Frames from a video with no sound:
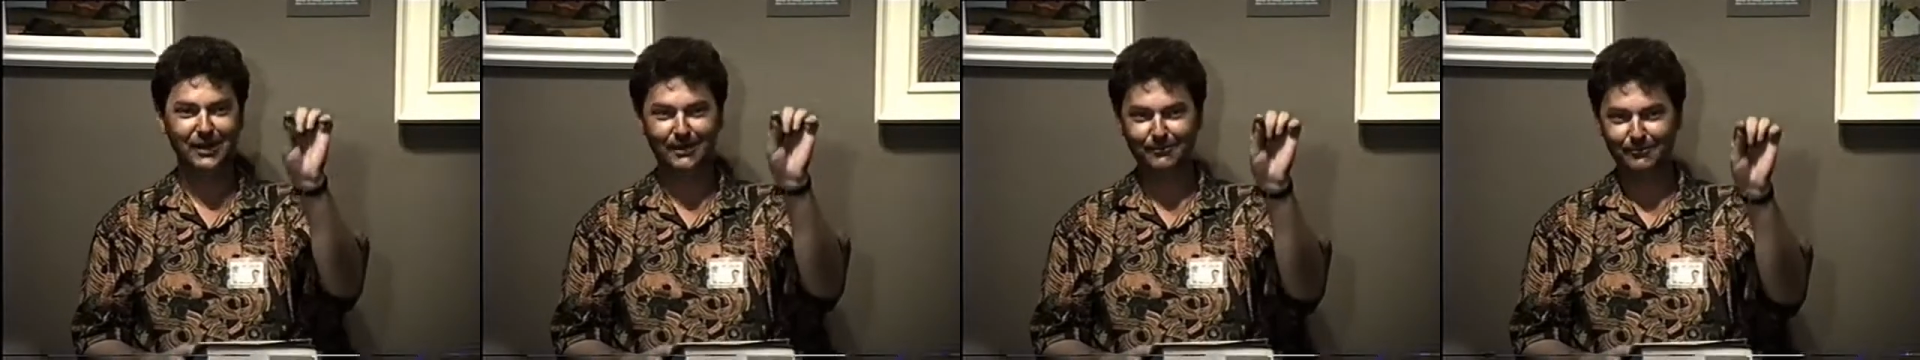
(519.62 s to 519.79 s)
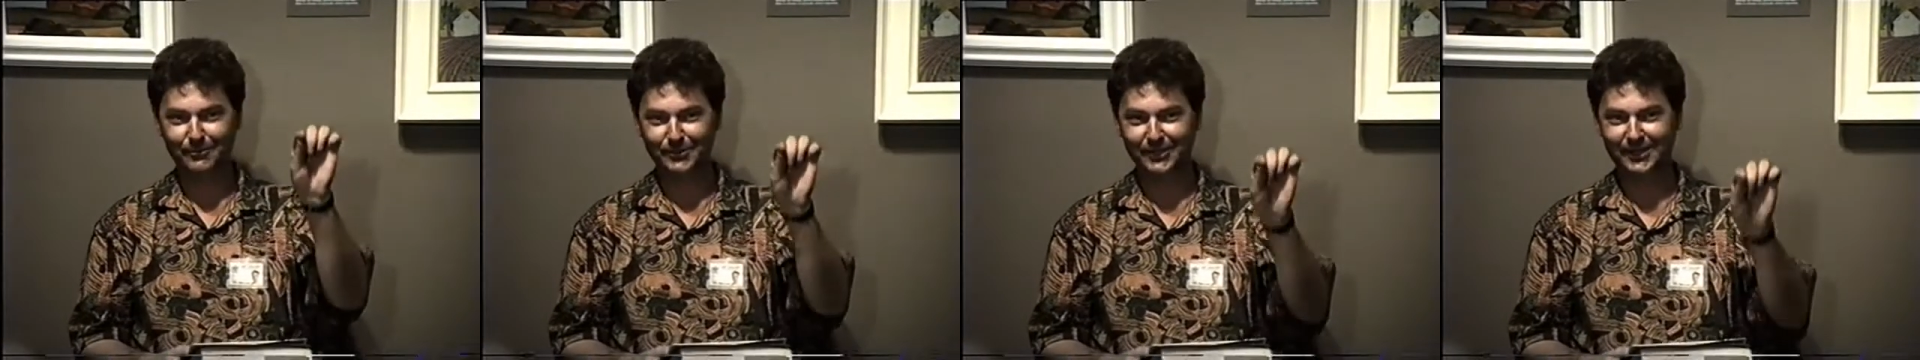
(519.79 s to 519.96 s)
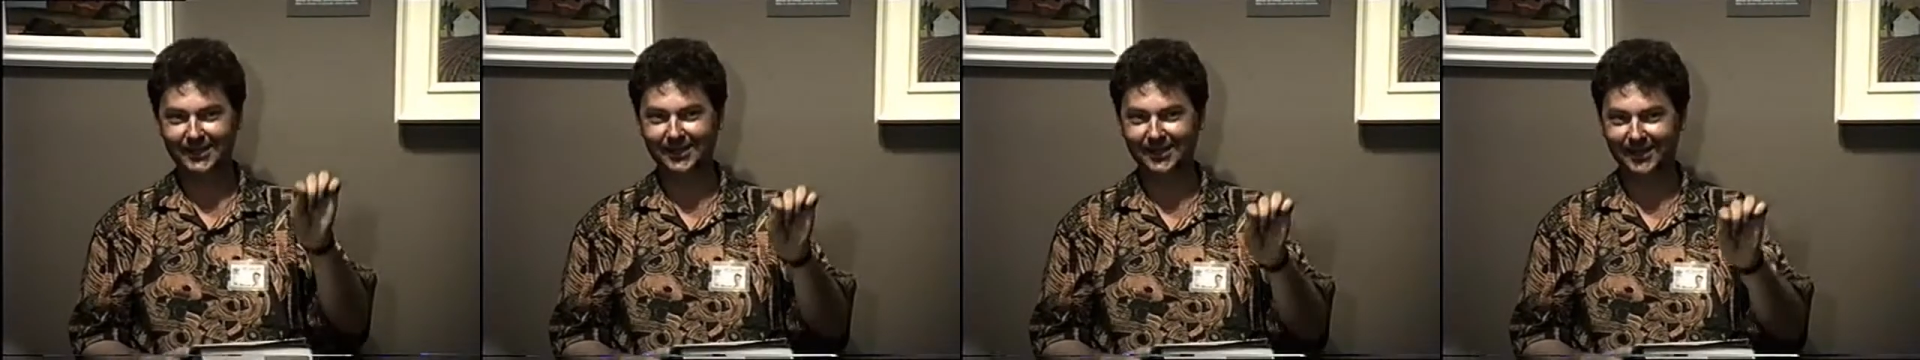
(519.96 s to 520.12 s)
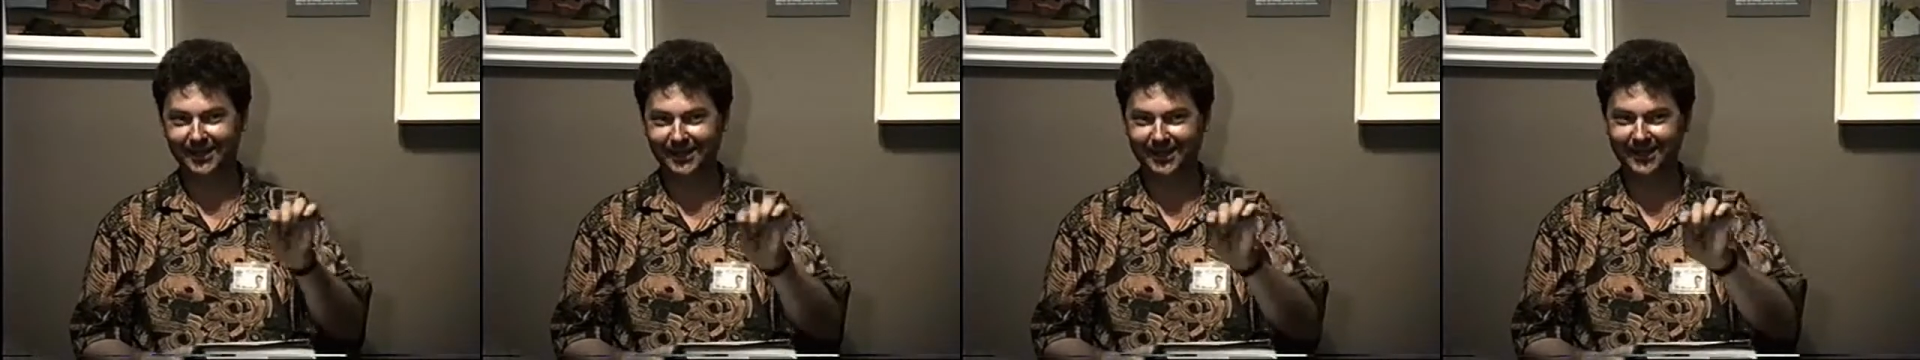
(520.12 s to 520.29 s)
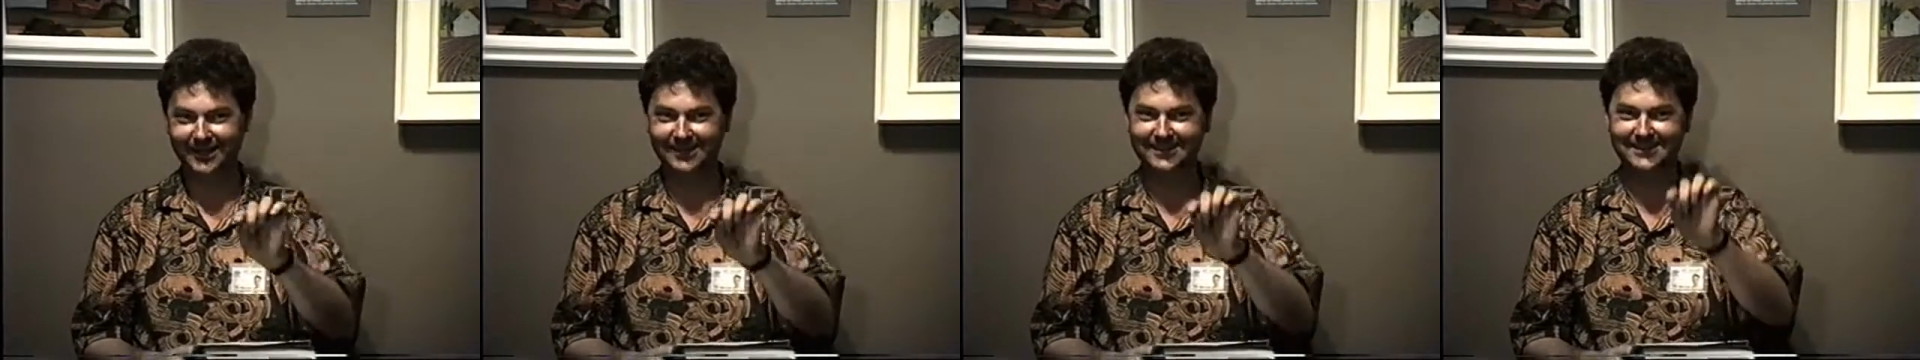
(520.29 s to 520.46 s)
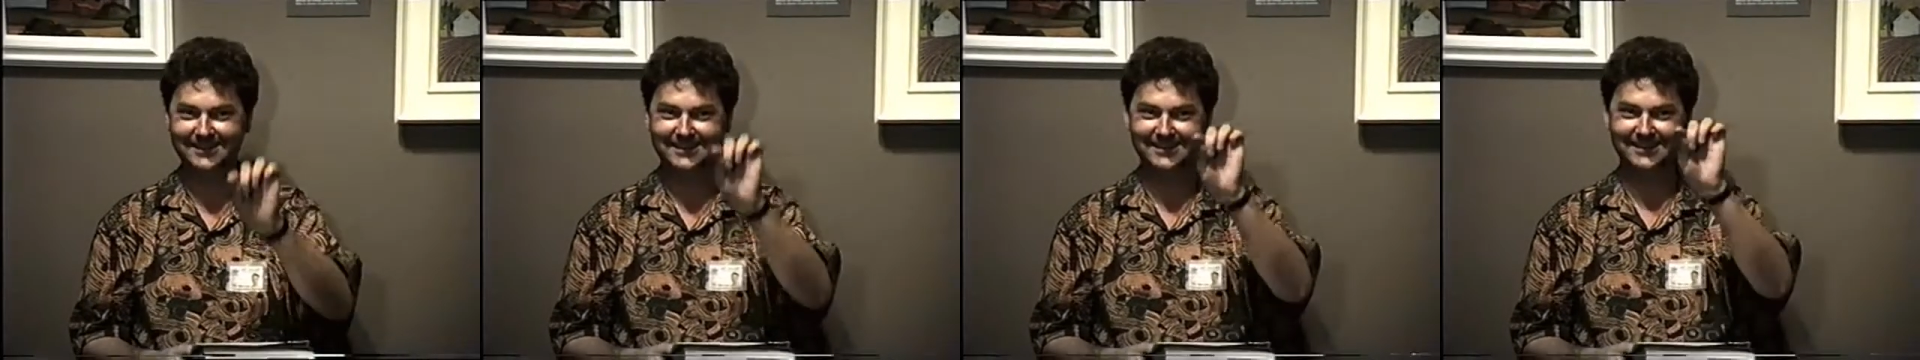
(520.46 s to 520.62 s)
library card.
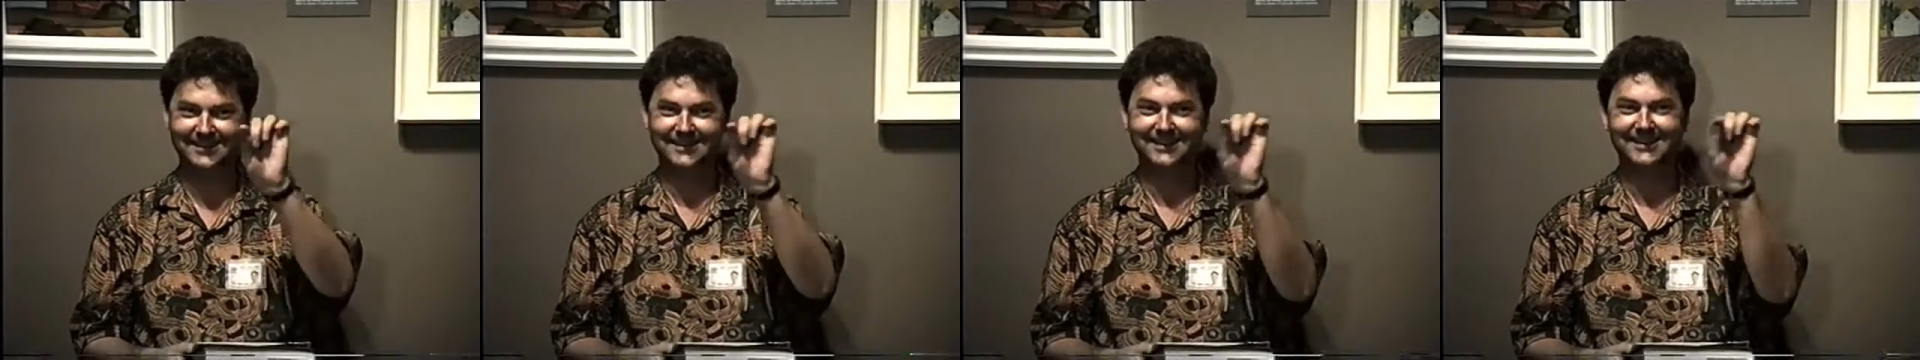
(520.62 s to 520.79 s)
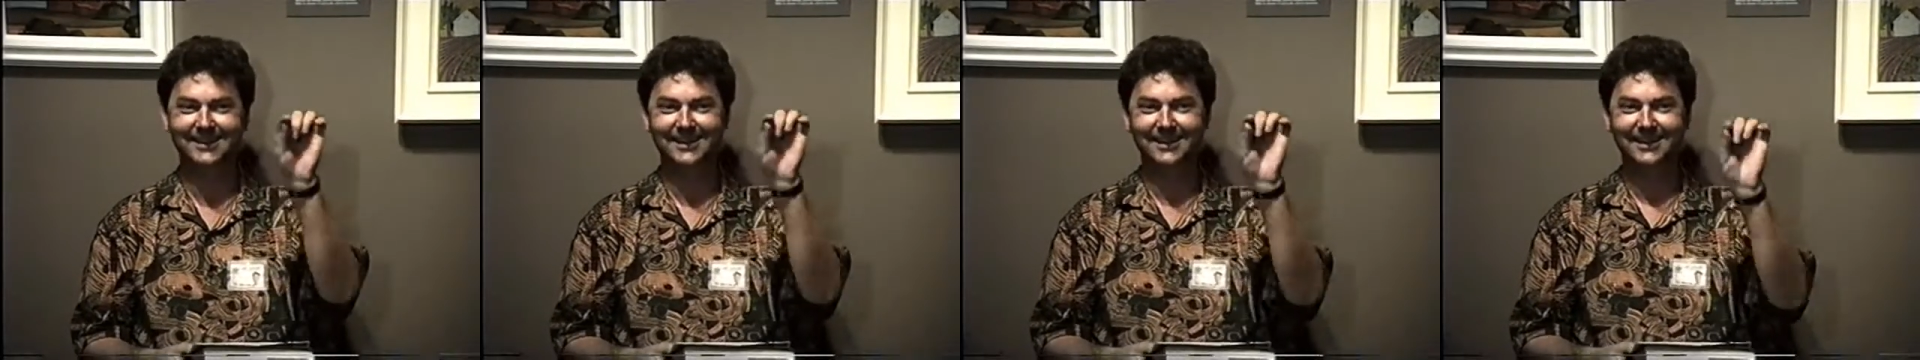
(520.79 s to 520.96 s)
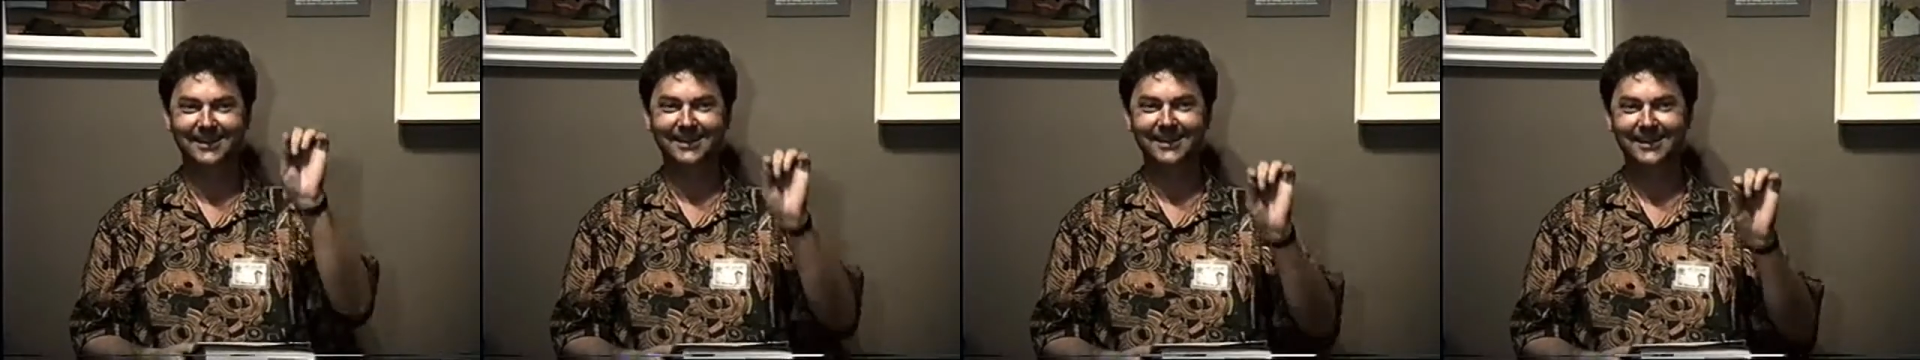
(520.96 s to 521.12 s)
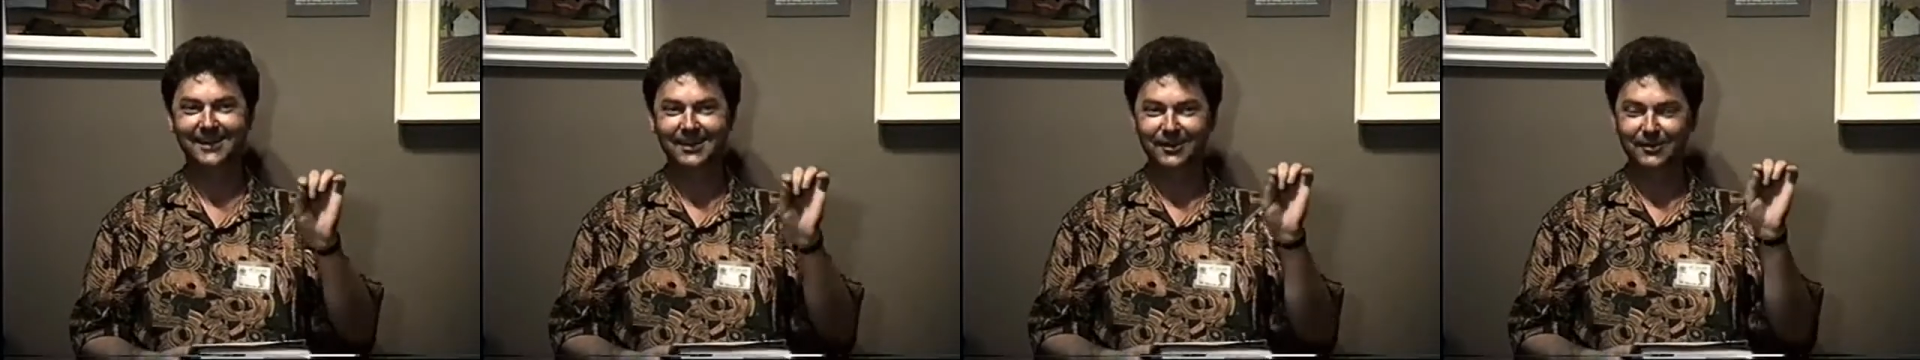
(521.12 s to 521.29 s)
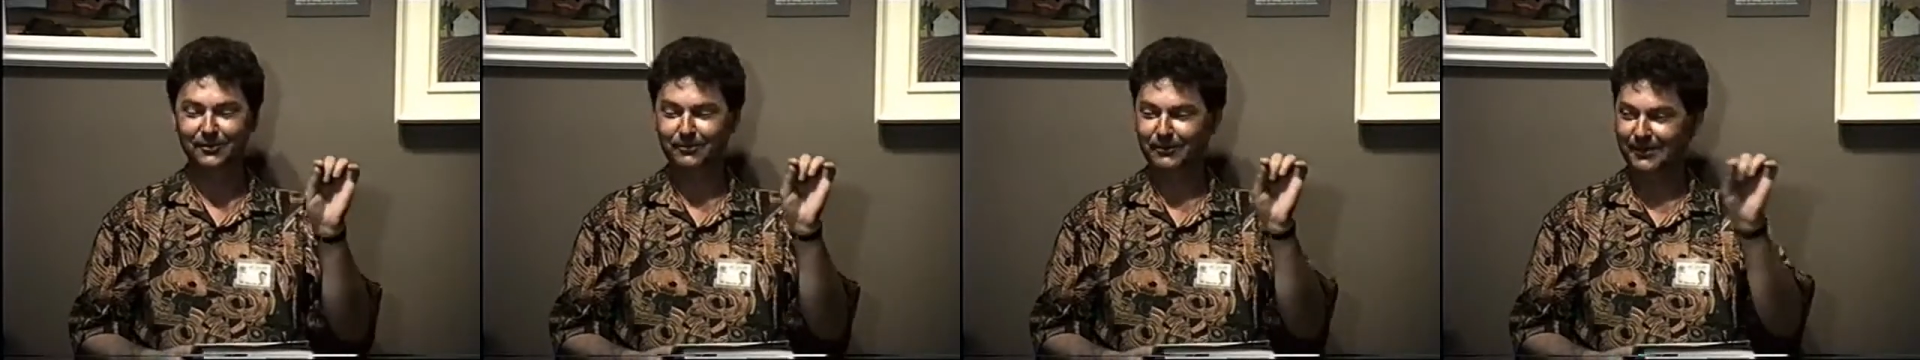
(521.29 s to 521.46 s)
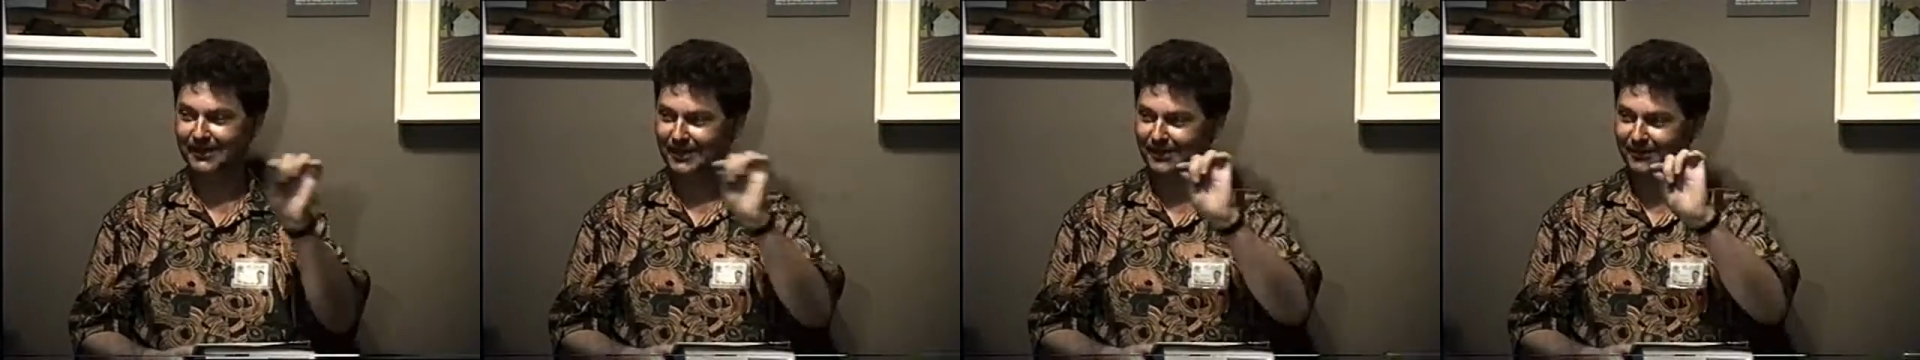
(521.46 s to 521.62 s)

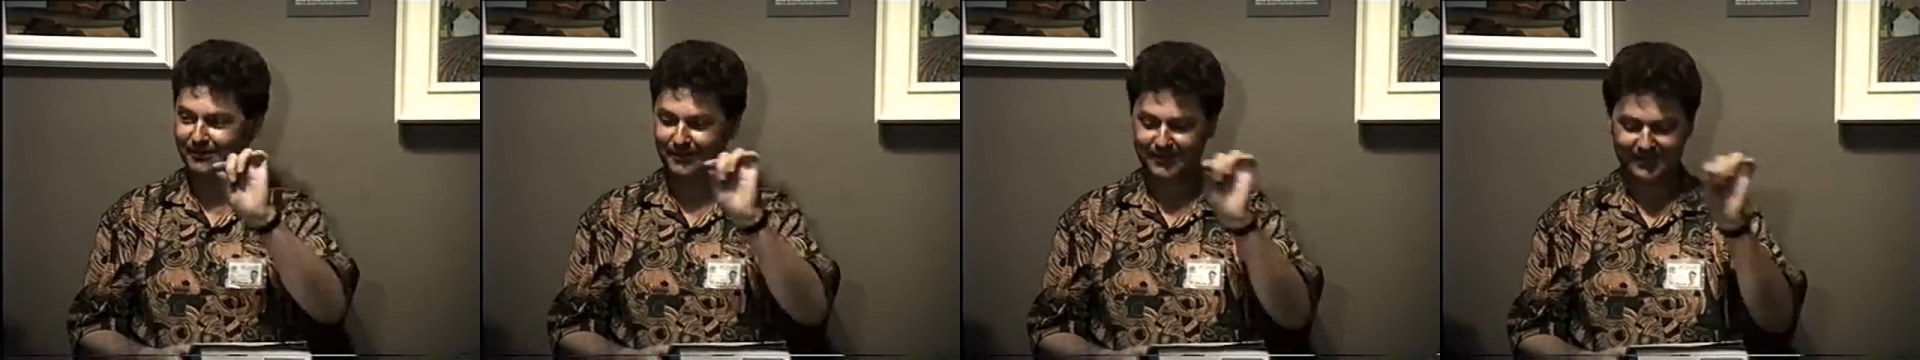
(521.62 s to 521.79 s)
when they